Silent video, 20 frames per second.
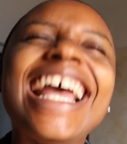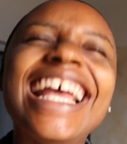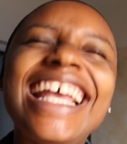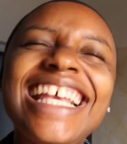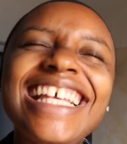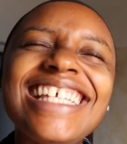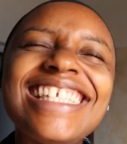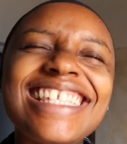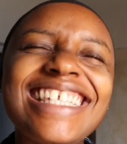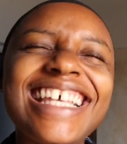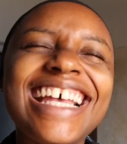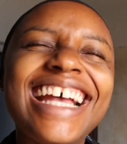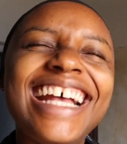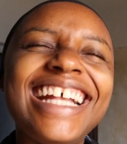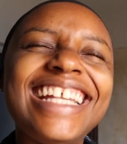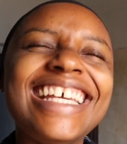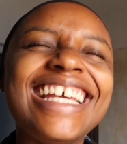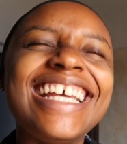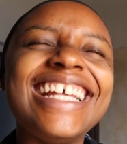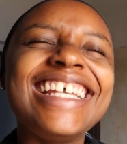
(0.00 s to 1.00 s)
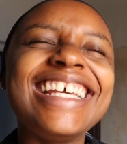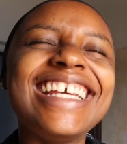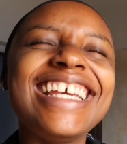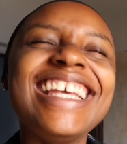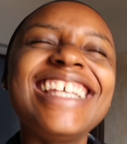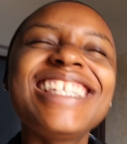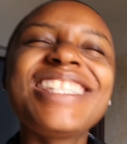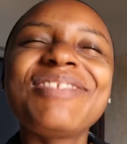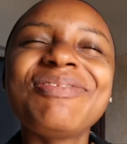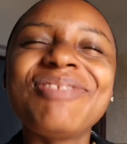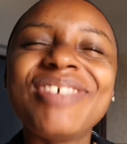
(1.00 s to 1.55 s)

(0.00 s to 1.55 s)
He said it is